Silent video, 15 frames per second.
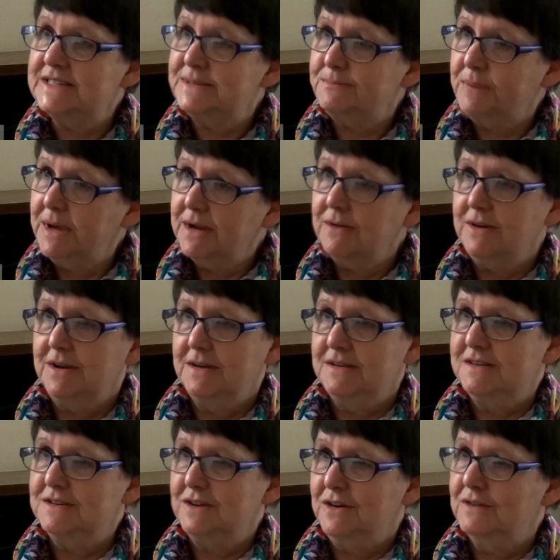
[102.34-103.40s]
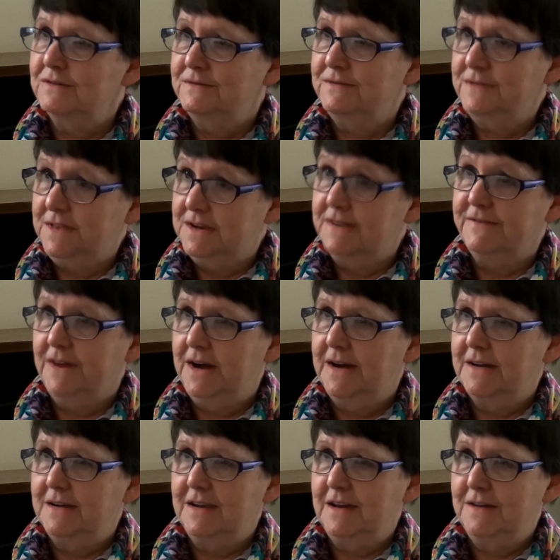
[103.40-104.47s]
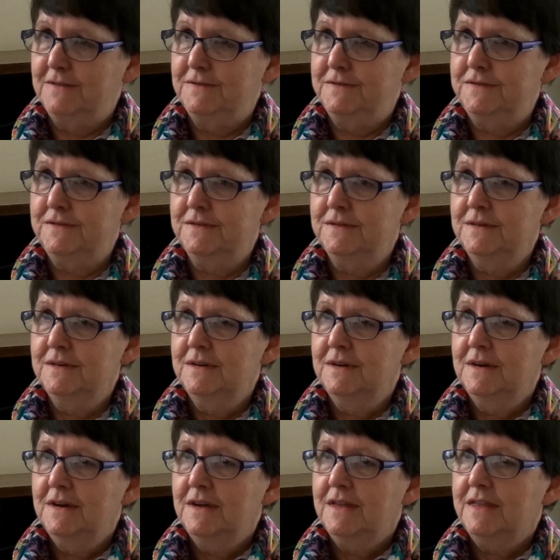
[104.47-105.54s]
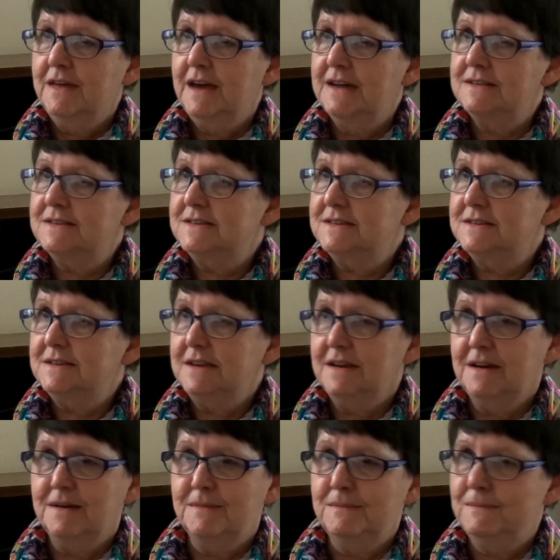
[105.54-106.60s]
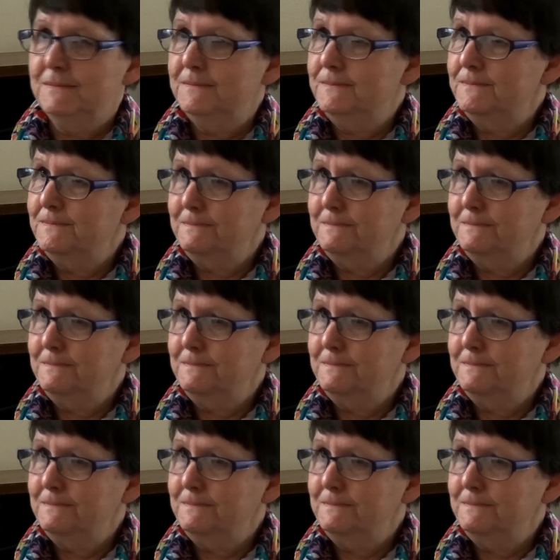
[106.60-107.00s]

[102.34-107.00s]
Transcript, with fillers: experience of the divine love that, um,